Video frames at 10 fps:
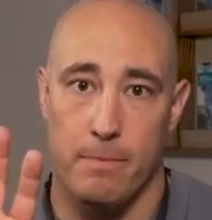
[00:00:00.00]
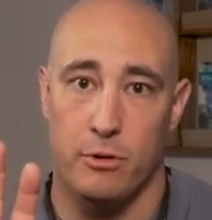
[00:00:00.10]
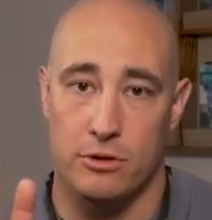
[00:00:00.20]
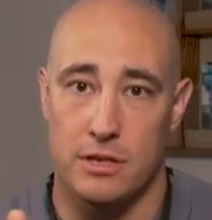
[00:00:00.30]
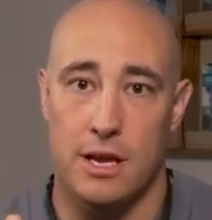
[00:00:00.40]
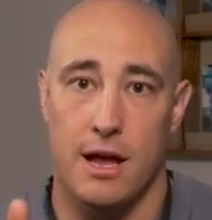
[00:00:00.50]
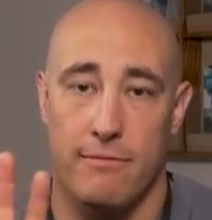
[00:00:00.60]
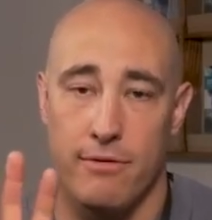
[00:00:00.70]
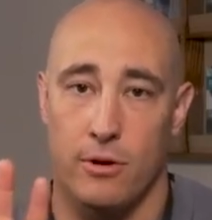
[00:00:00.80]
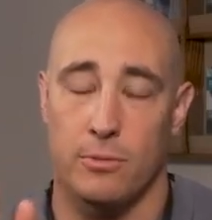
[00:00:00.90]
push the eye
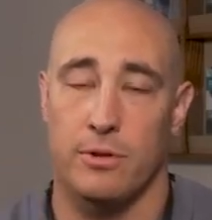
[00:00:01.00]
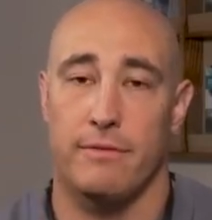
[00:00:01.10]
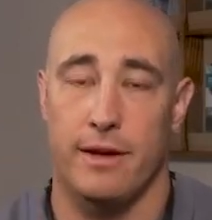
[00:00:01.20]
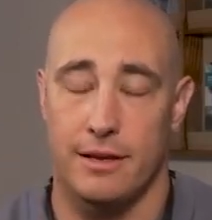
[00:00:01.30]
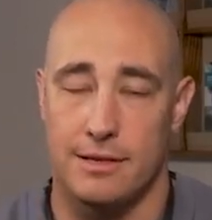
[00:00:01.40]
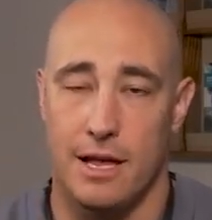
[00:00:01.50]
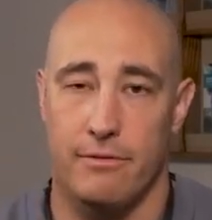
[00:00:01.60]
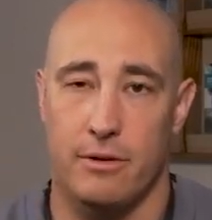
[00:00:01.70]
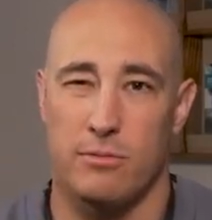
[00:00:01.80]
forward with the Valsalva,